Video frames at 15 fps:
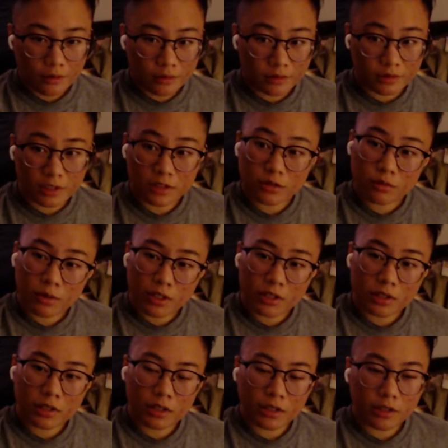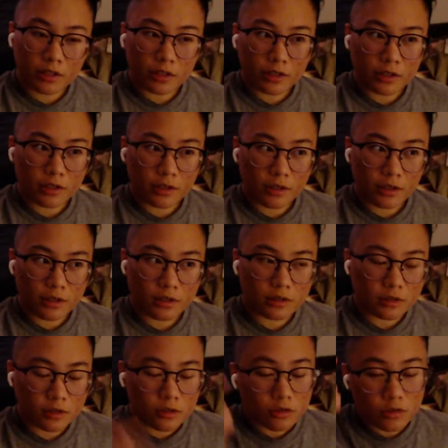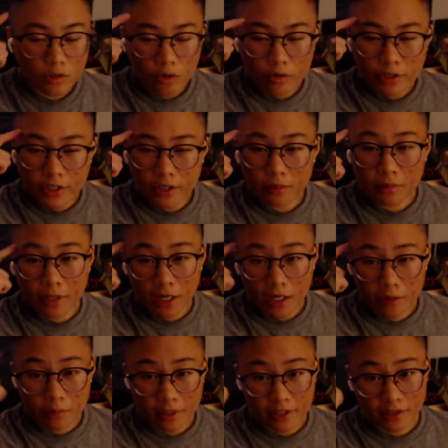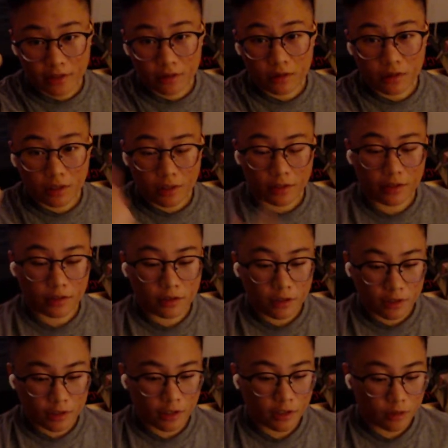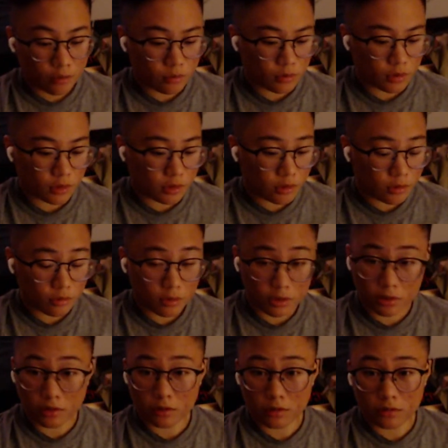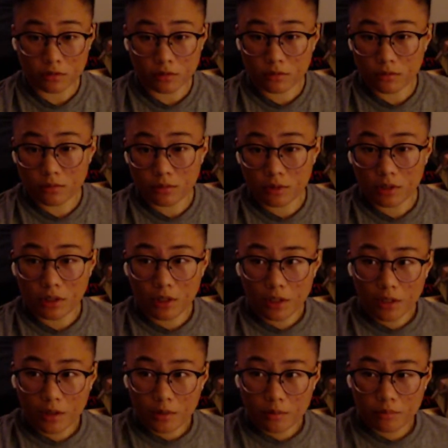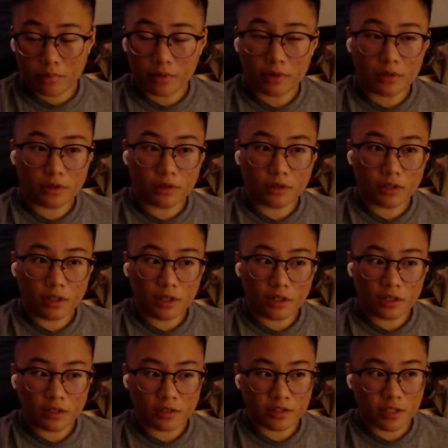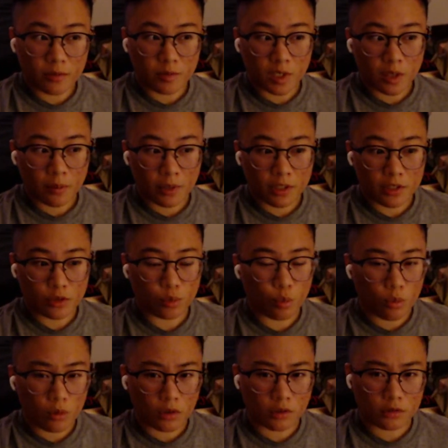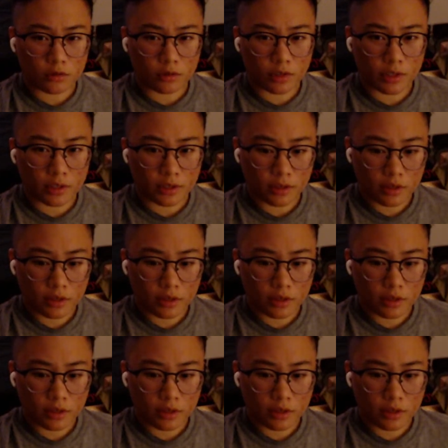that's why like it was low-key behind my head. Like, I kind of want to do this, but at the same time I just want to like